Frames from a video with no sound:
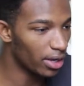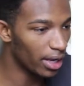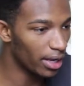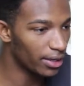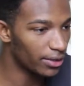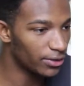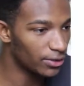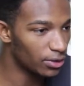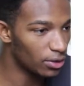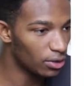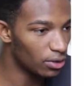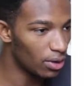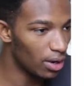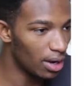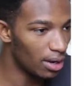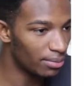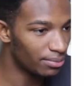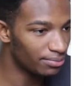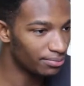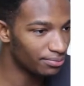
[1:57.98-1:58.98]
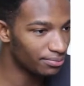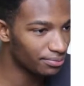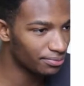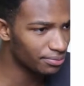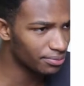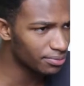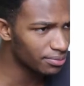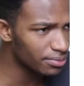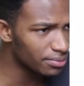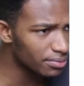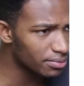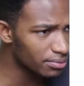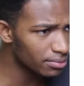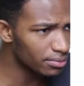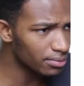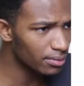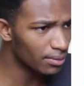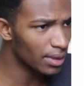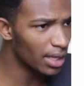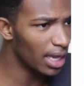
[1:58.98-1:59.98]
okay so um
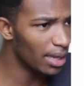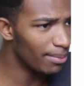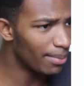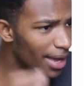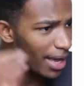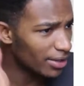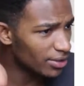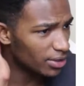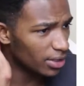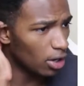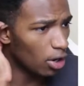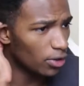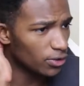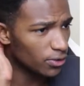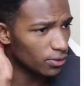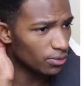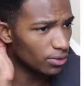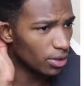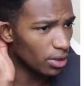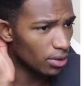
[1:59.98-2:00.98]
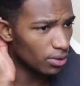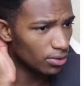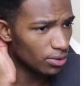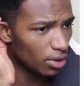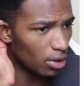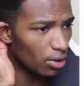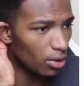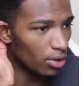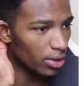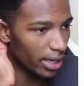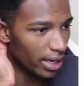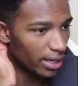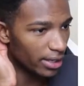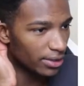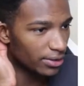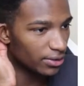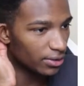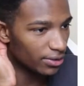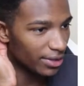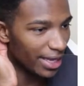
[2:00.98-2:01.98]
it matched also no oh okay
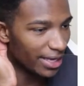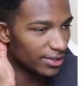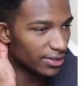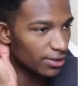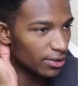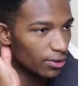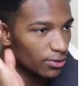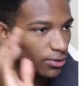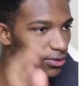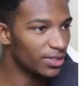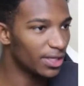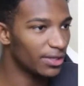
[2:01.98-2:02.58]
so thanks to those who